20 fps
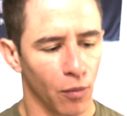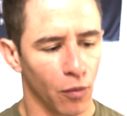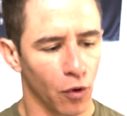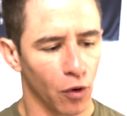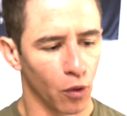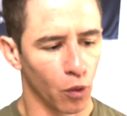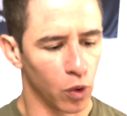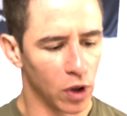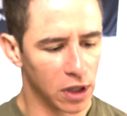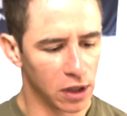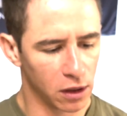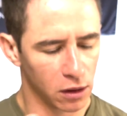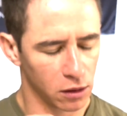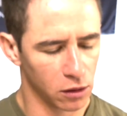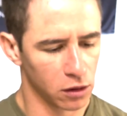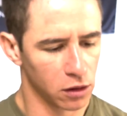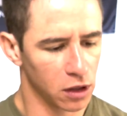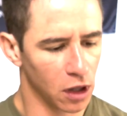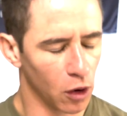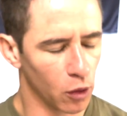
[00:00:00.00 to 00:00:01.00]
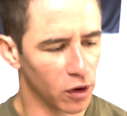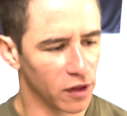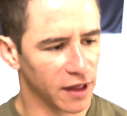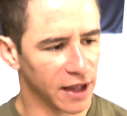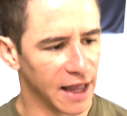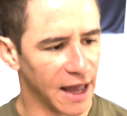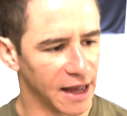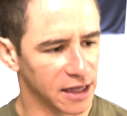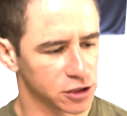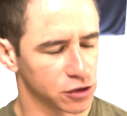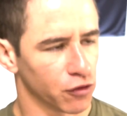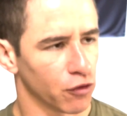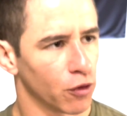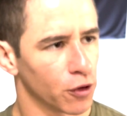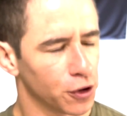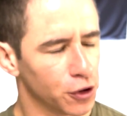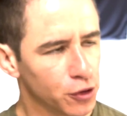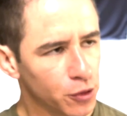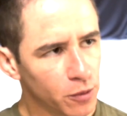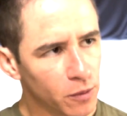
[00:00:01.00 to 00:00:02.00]
will lower the gas for
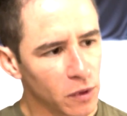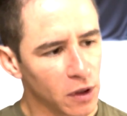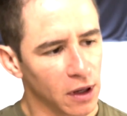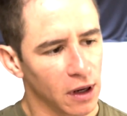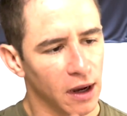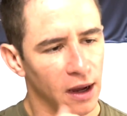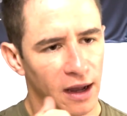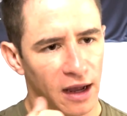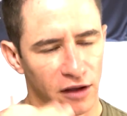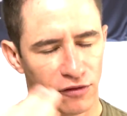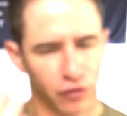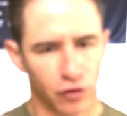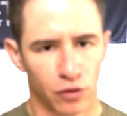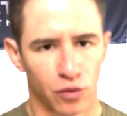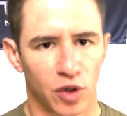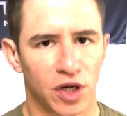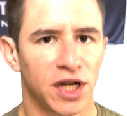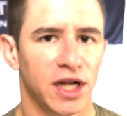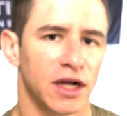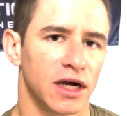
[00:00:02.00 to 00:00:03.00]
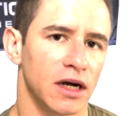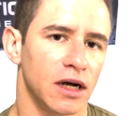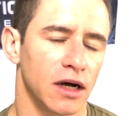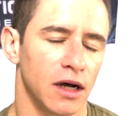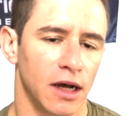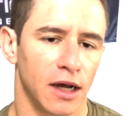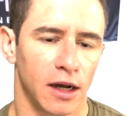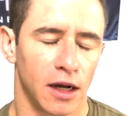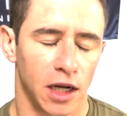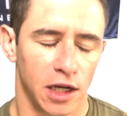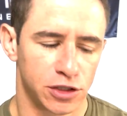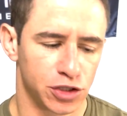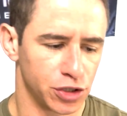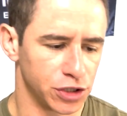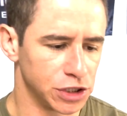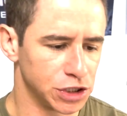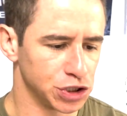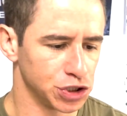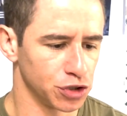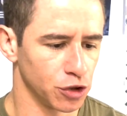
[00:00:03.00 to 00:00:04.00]
you if you're running a
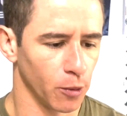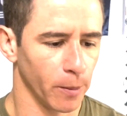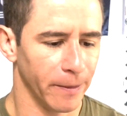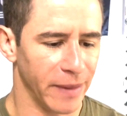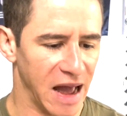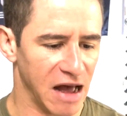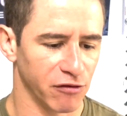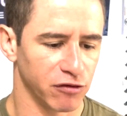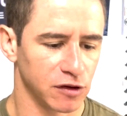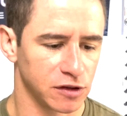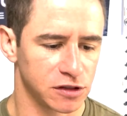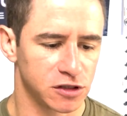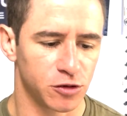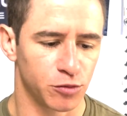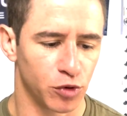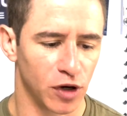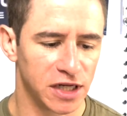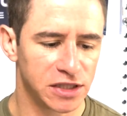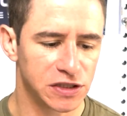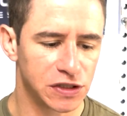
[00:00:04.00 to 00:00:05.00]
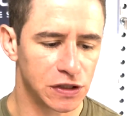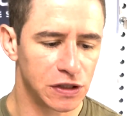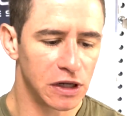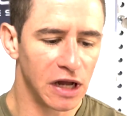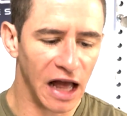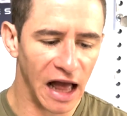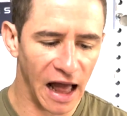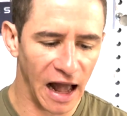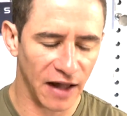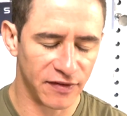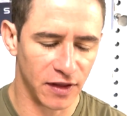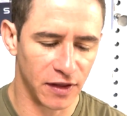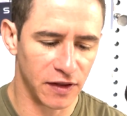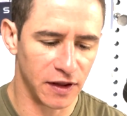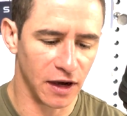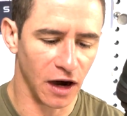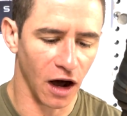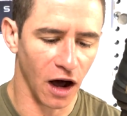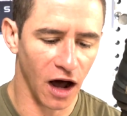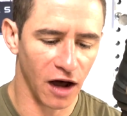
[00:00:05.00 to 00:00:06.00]
traditional baffled suppressor. And then
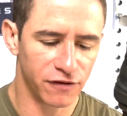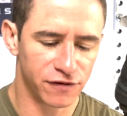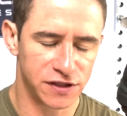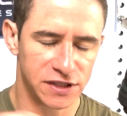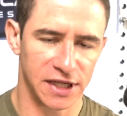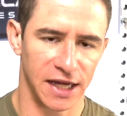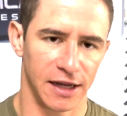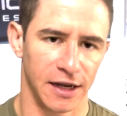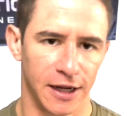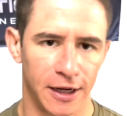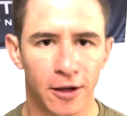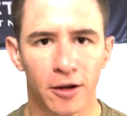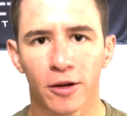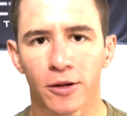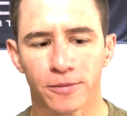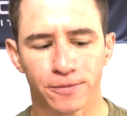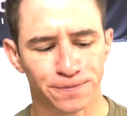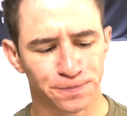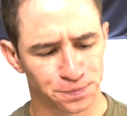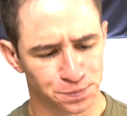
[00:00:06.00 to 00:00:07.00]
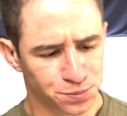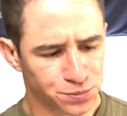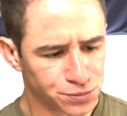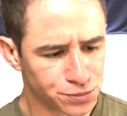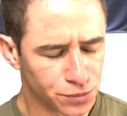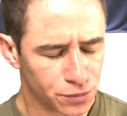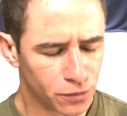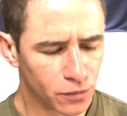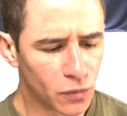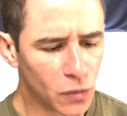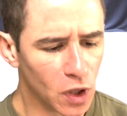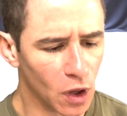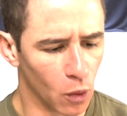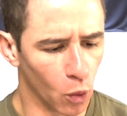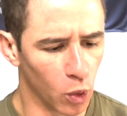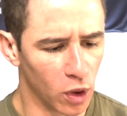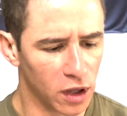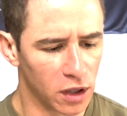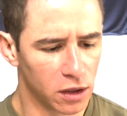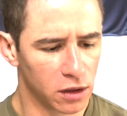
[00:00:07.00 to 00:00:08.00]
the off setting
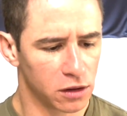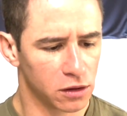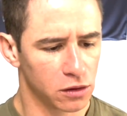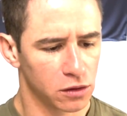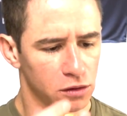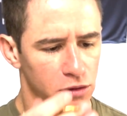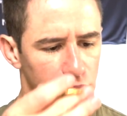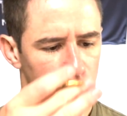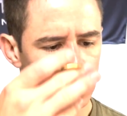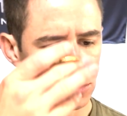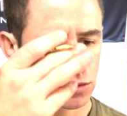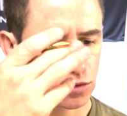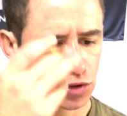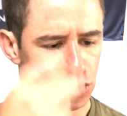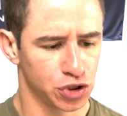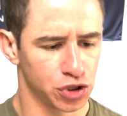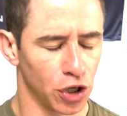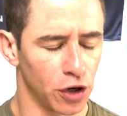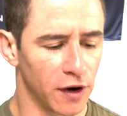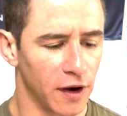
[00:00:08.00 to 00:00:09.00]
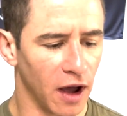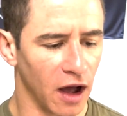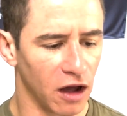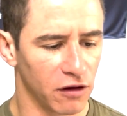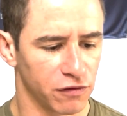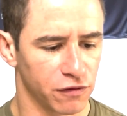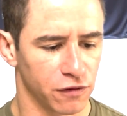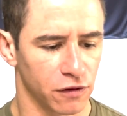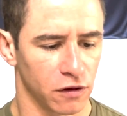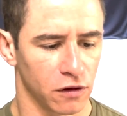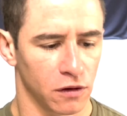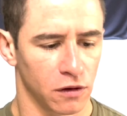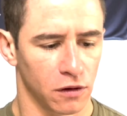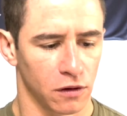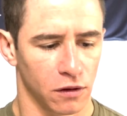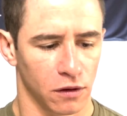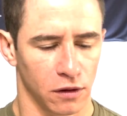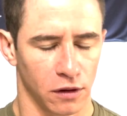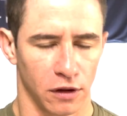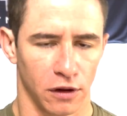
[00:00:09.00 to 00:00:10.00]
will turn off
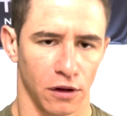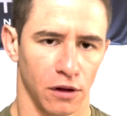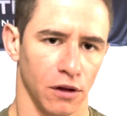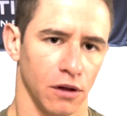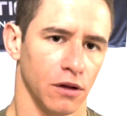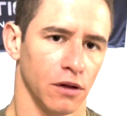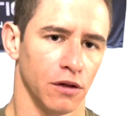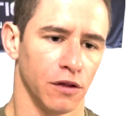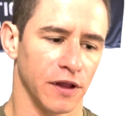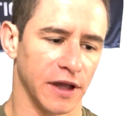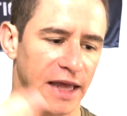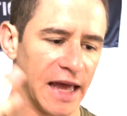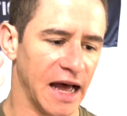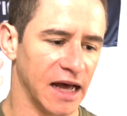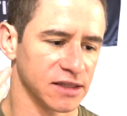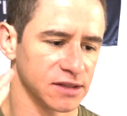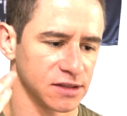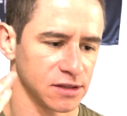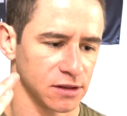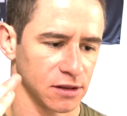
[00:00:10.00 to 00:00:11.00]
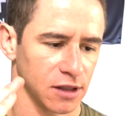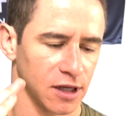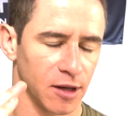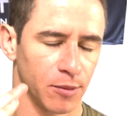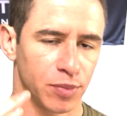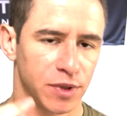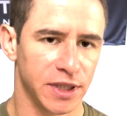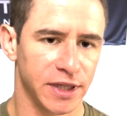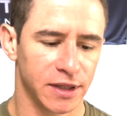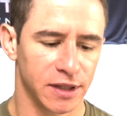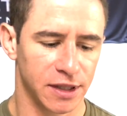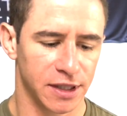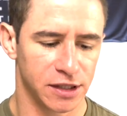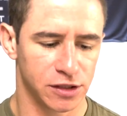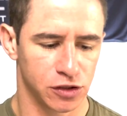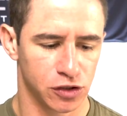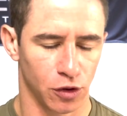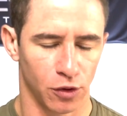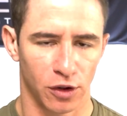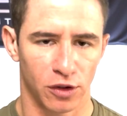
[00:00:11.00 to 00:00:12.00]
the gas completely,
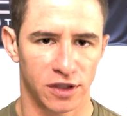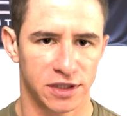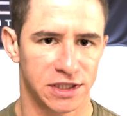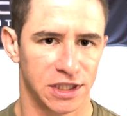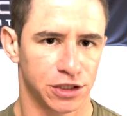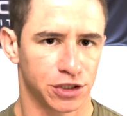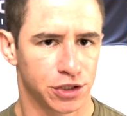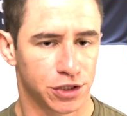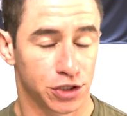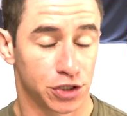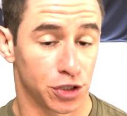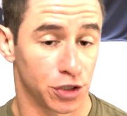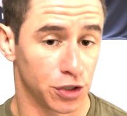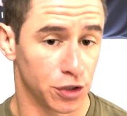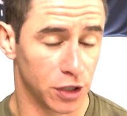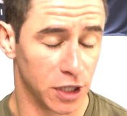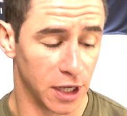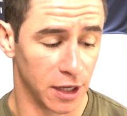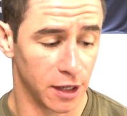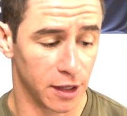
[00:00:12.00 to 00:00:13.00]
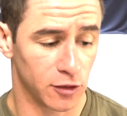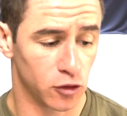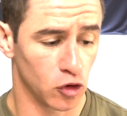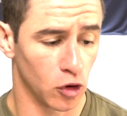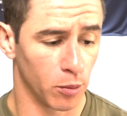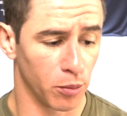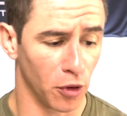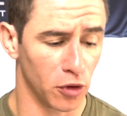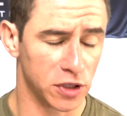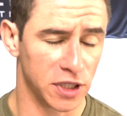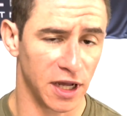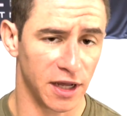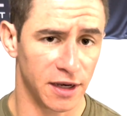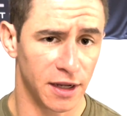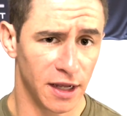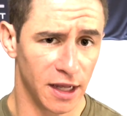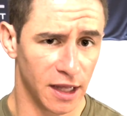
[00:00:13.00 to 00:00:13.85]
so it'll essentially turn your gun into a bolt gun.